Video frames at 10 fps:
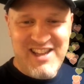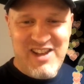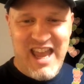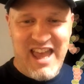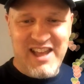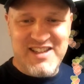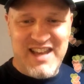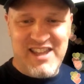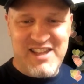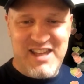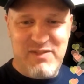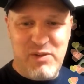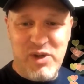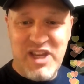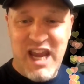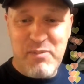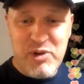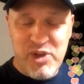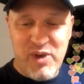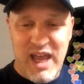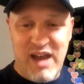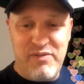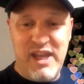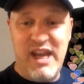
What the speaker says: Alex Daily TV. What camera do you have?